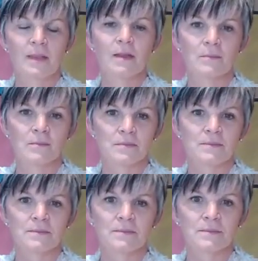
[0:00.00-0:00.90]

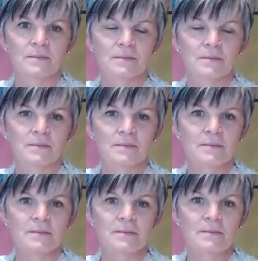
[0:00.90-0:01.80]

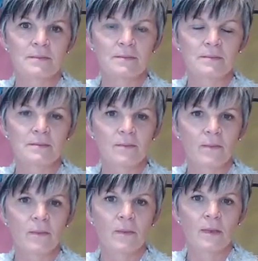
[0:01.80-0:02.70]

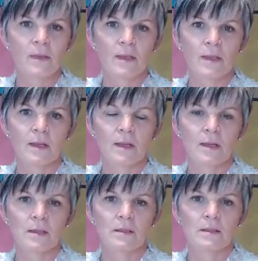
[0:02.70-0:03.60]

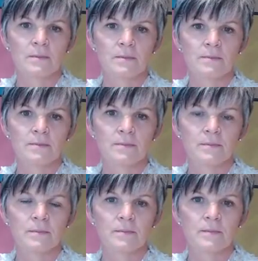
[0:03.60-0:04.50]

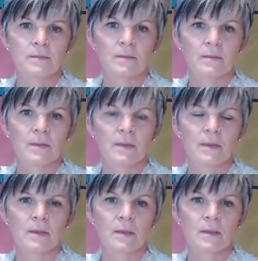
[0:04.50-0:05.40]

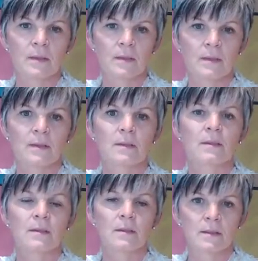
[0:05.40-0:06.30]

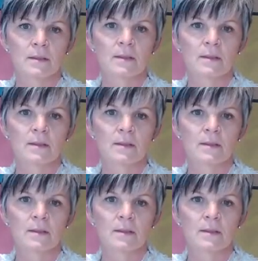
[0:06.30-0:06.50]
(not speaking)